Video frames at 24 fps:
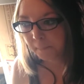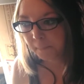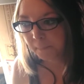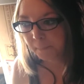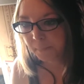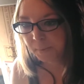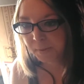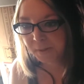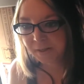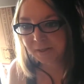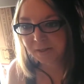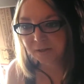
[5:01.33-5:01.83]

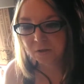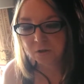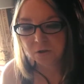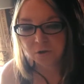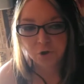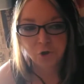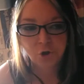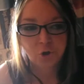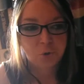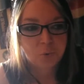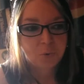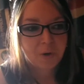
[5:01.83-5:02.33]
But as long
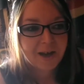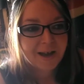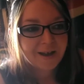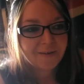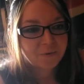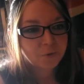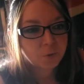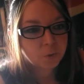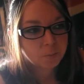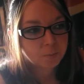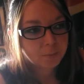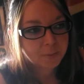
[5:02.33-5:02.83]
as you have
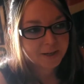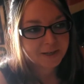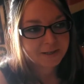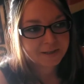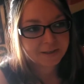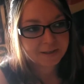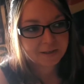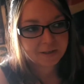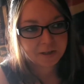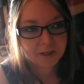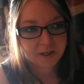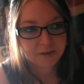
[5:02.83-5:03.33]
your
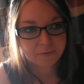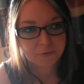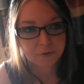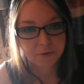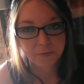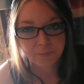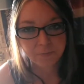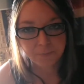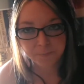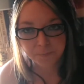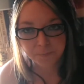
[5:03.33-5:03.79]
basics covered,